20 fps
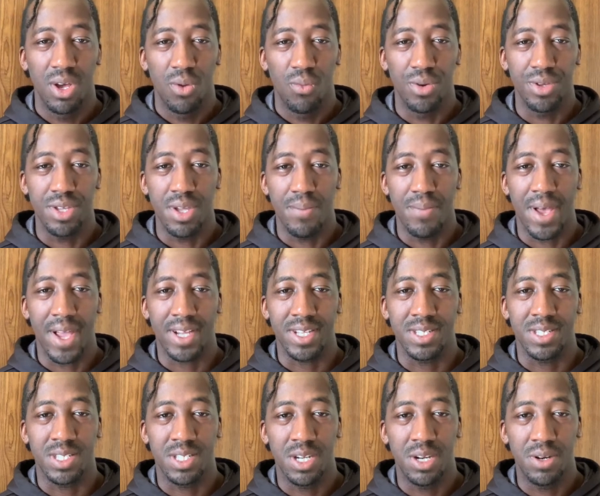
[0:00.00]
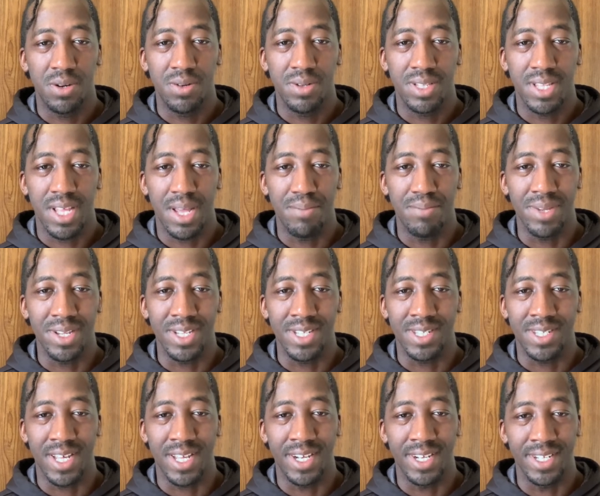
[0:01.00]
When your back is turned, that means
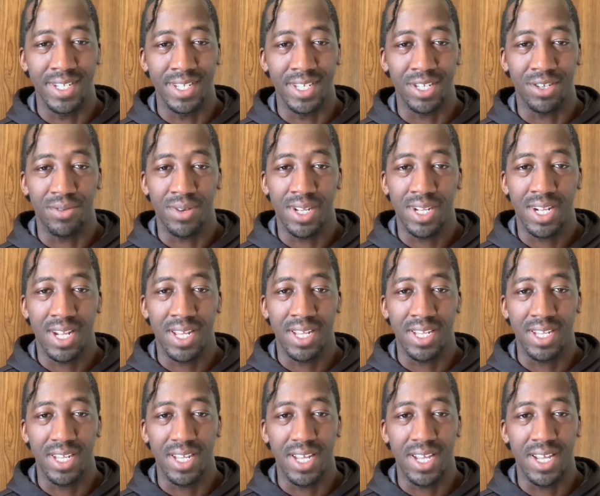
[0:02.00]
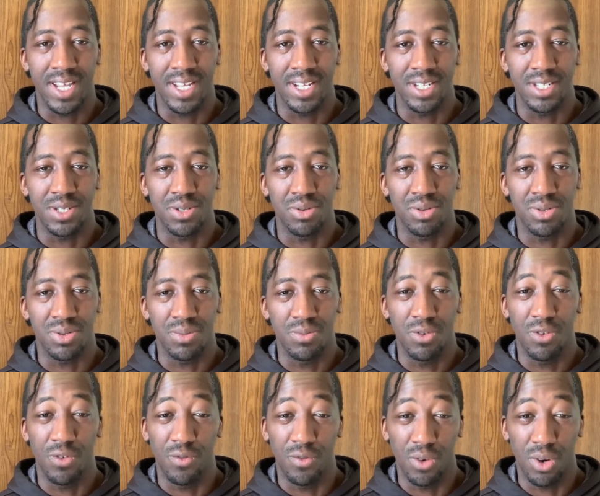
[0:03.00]
that it is a green light and the students will
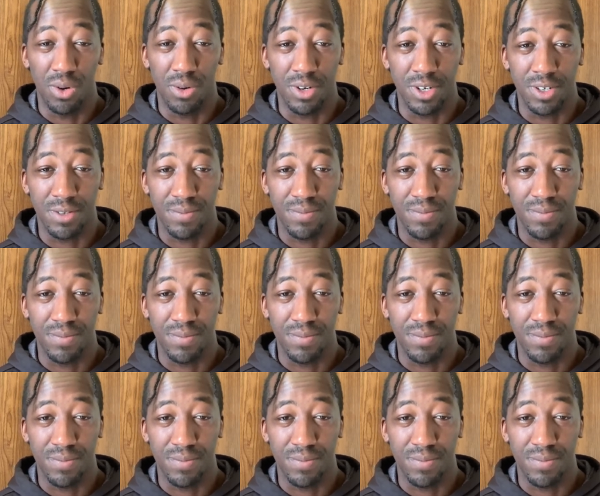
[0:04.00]
move forward.